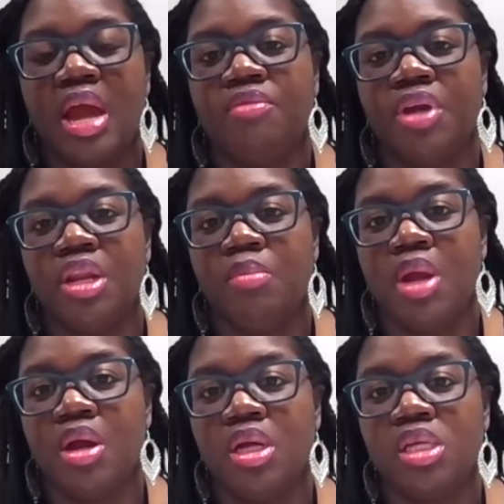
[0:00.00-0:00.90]
African
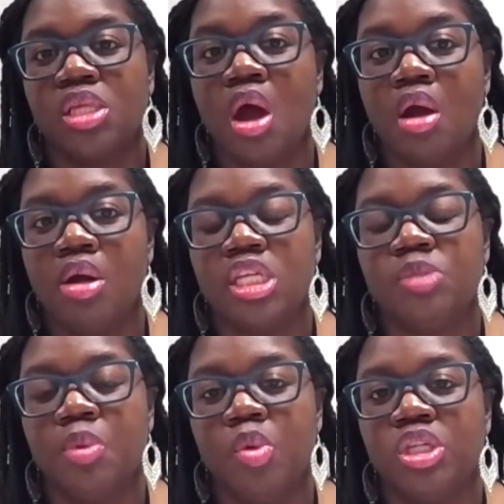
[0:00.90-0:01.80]
Americans are
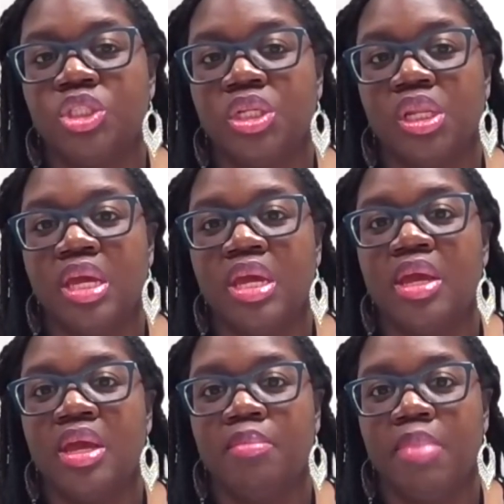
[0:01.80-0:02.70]
disproportionately
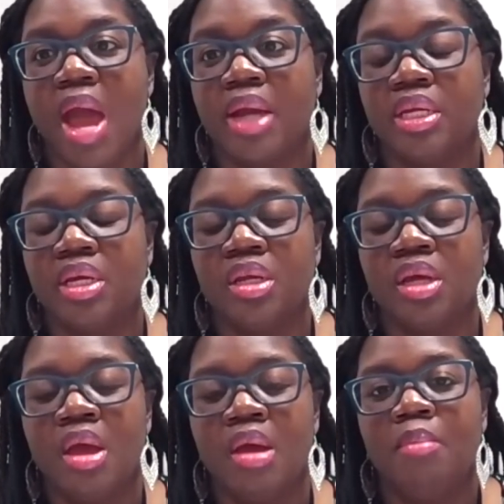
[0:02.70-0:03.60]
impacted
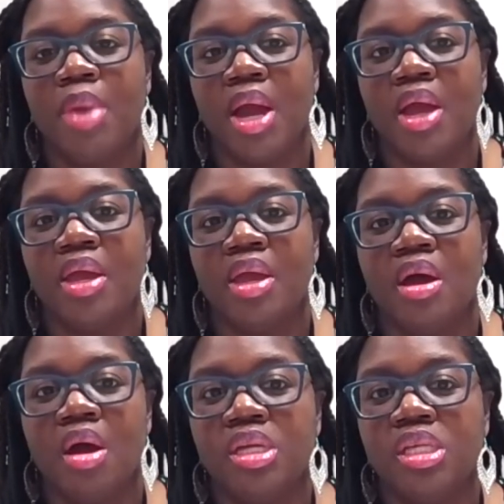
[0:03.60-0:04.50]
by
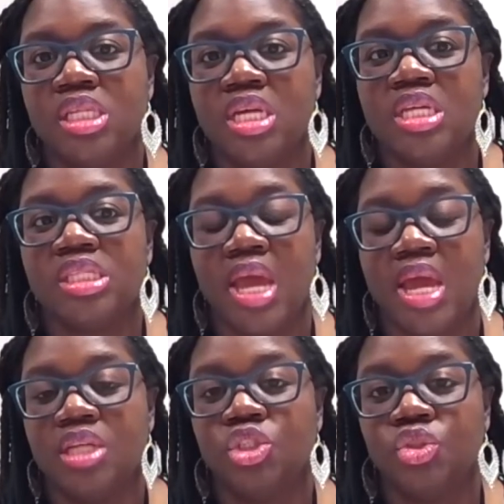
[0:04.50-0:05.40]
heart disease
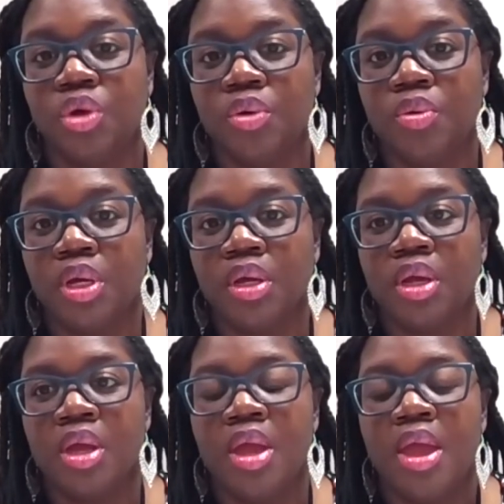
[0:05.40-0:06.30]
and stroke.
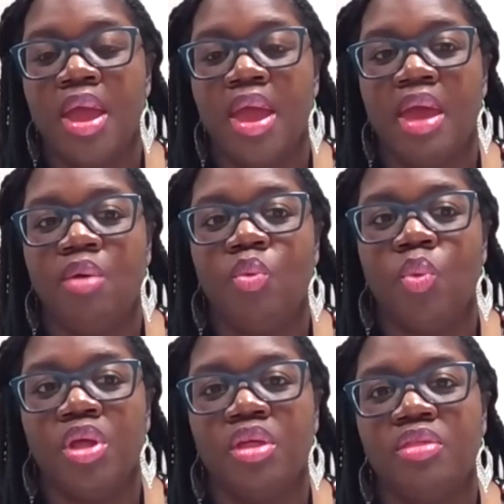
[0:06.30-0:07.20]
And
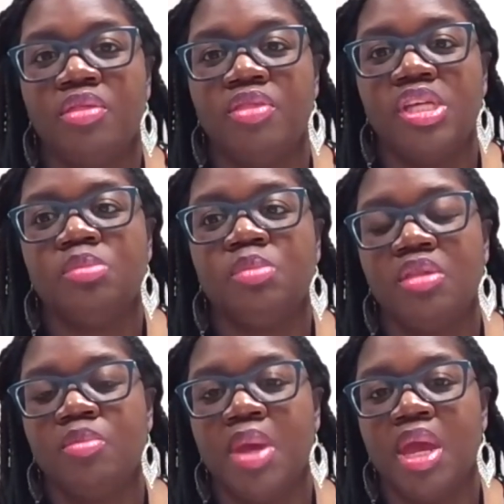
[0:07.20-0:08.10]
with this
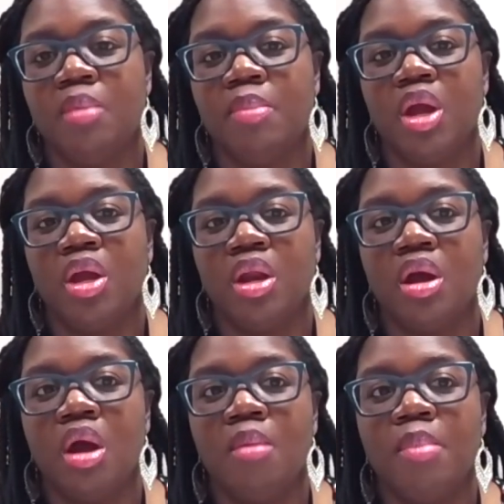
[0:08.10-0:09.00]
month being American
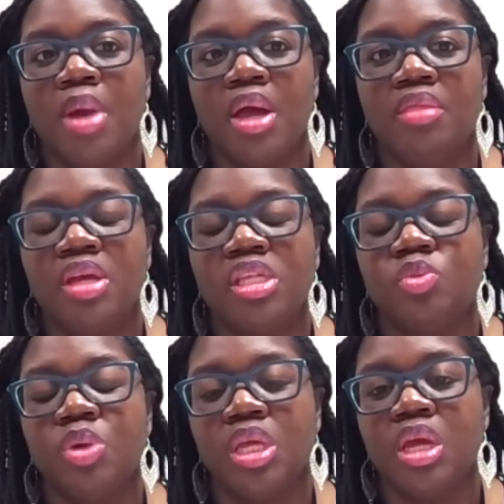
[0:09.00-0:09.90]
Heart Month, it's
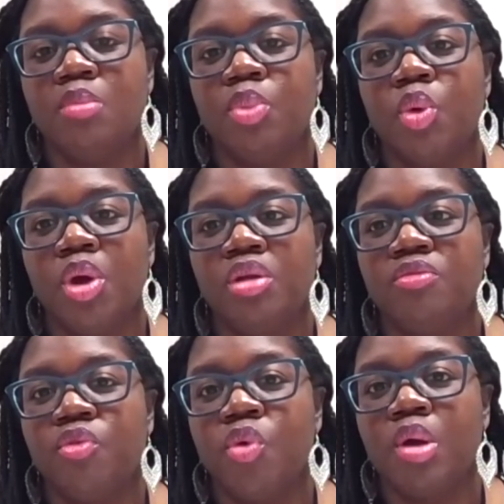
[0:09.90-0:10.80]
really
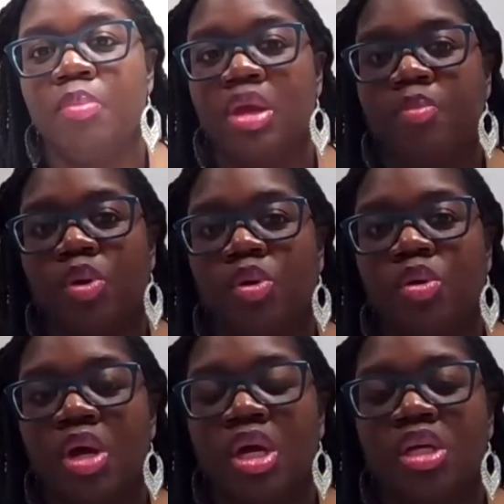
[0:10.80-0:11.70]
important for
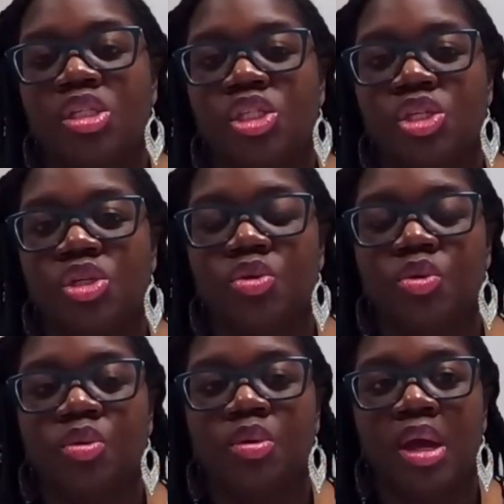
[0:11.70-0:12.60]
people
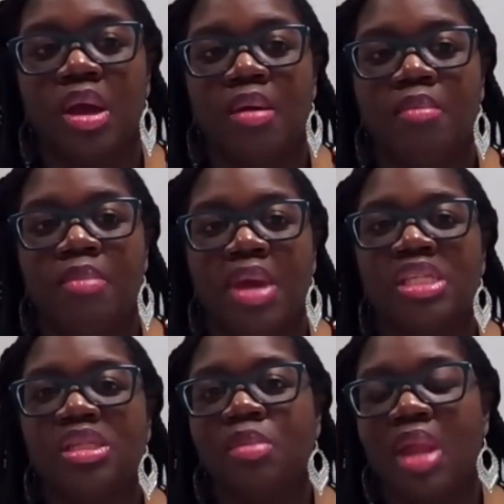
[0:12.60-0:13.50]
to make
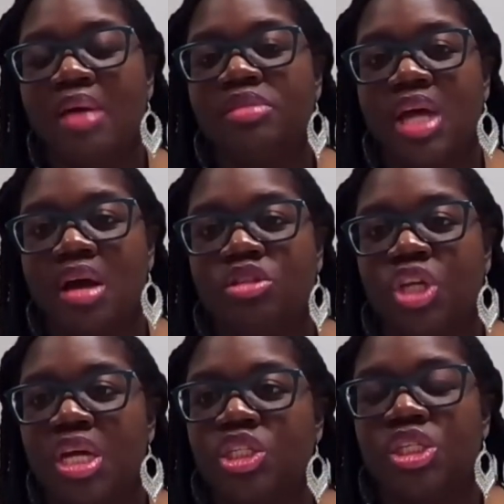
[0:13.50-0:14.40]
some lifestyle
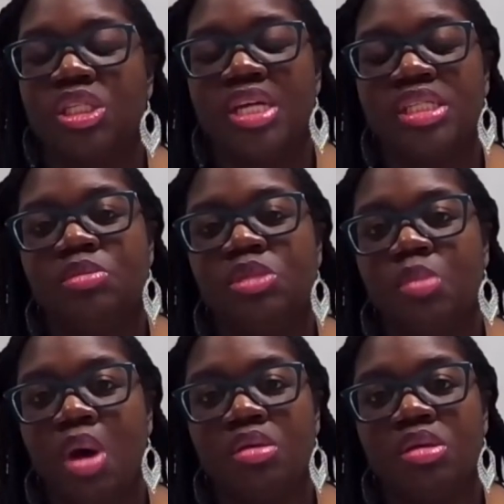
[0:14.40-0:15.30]
changes, take some
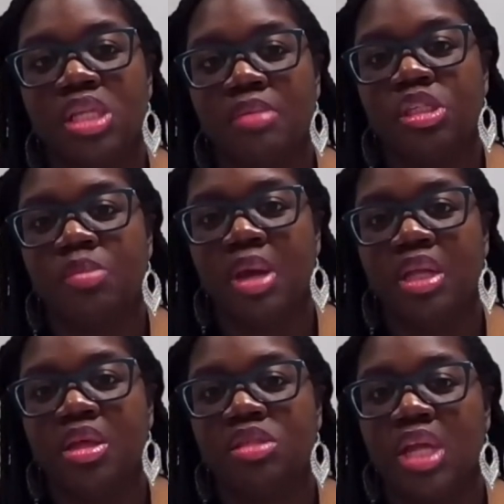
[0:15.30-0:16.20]
small steps to make
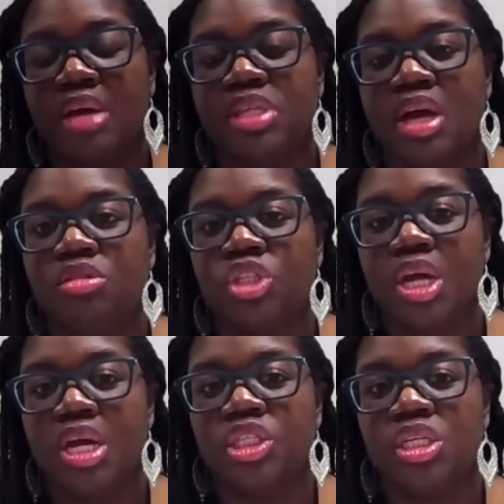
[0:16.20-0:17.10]
those lifestyle
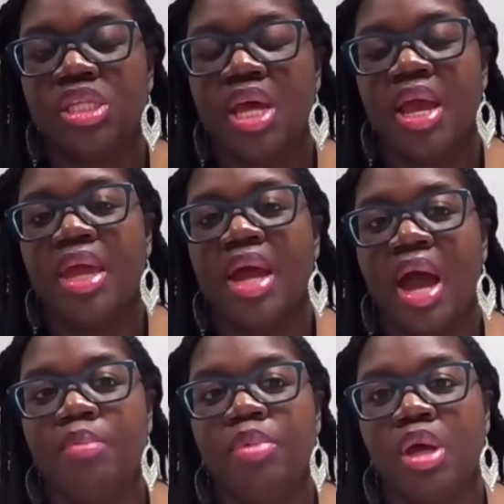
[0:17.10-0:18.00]
changes. And
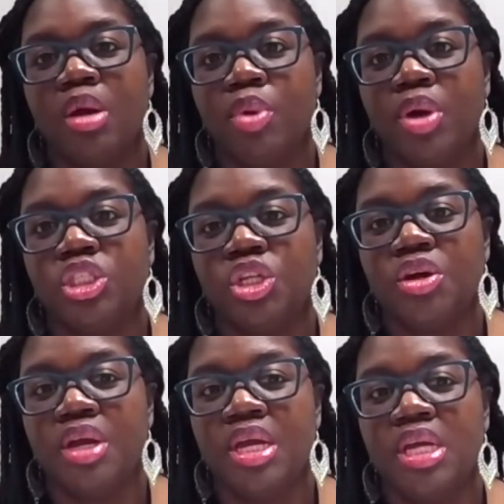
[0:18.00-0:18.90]
high blood
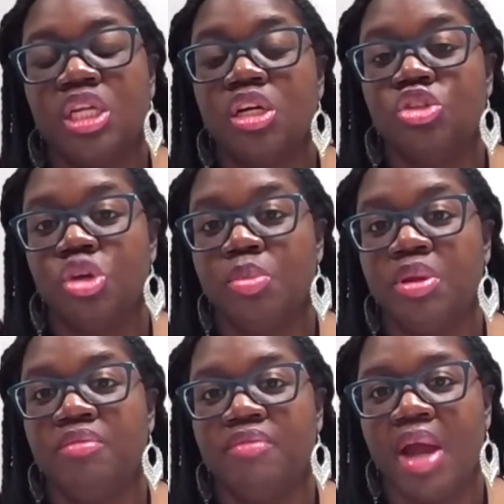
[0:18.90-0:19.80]
pressure is a
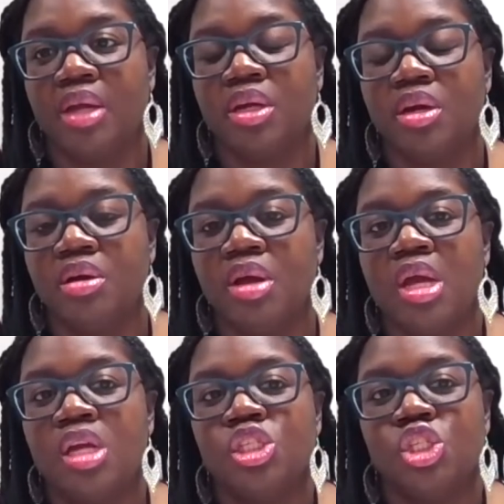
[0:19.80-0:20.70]
contributing factor.
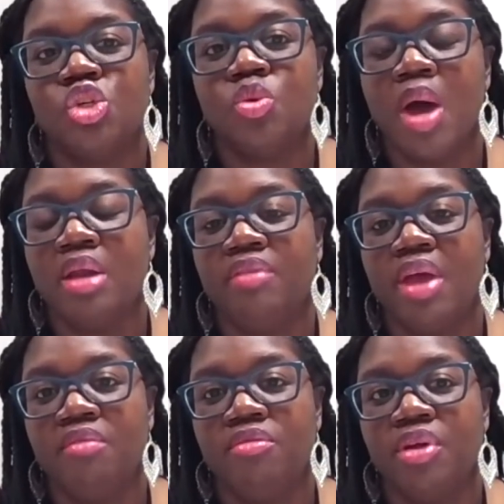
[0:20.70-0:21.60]
2 out of
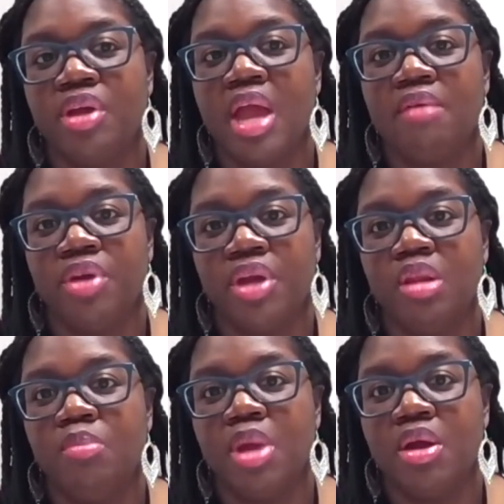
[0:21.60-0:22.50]
every African
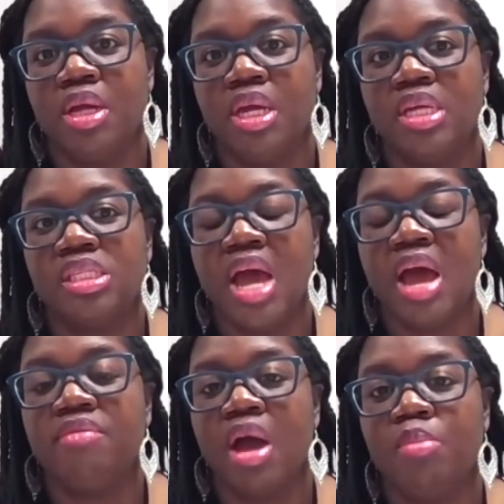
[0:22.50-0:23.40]
Americans
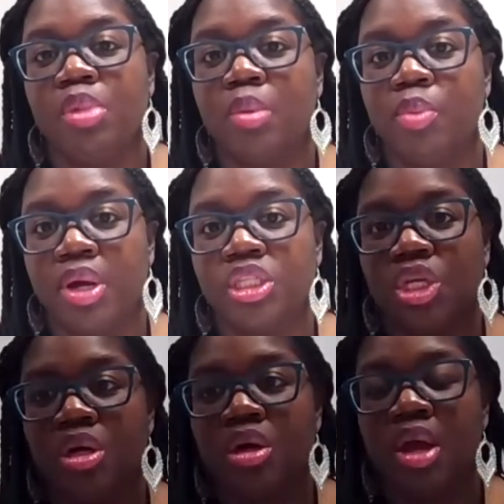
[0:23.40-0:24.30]
have high blood
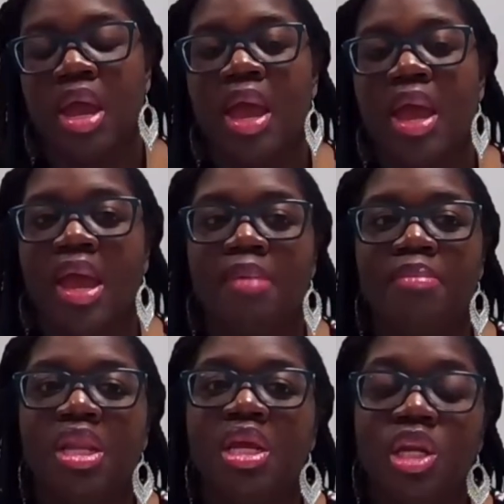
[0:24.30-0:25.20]
pressure. And
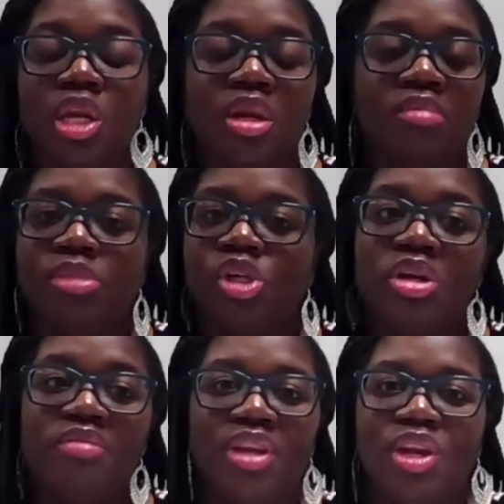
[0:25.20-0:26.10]
many don't
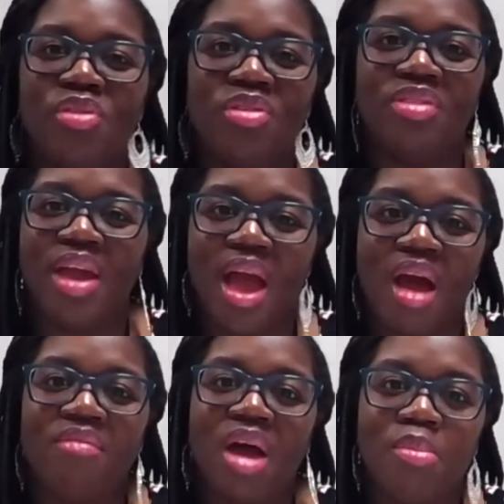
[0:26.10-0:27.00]
even know that they
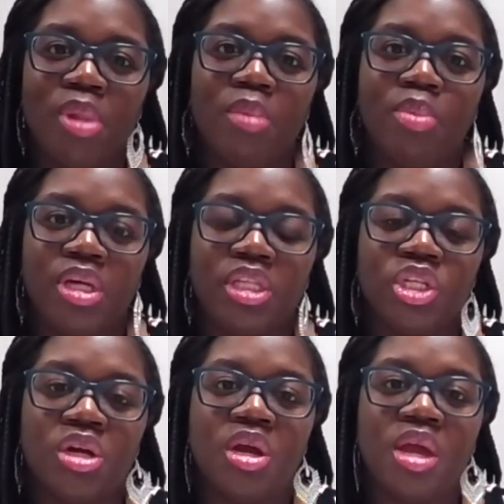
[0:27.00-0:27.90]
have high blood
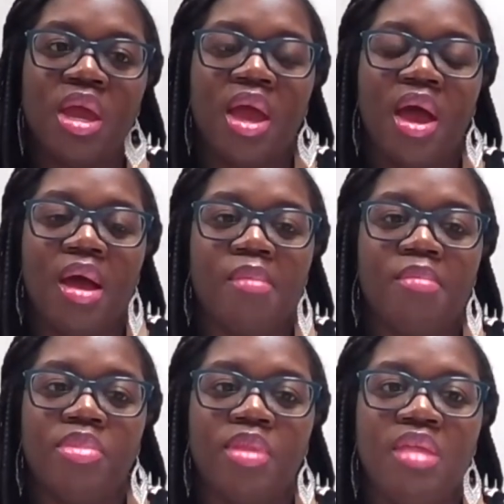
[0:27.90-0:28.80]
pressure.
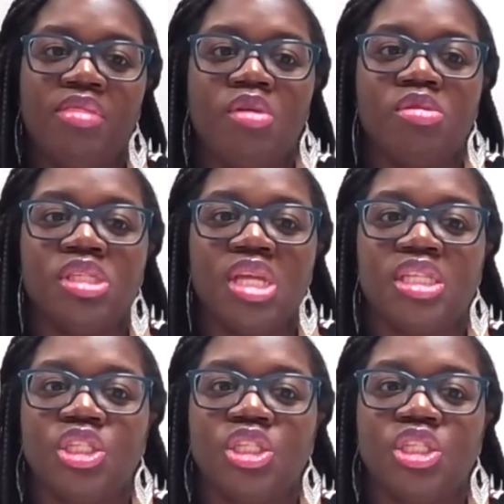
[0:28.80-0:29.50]
And those that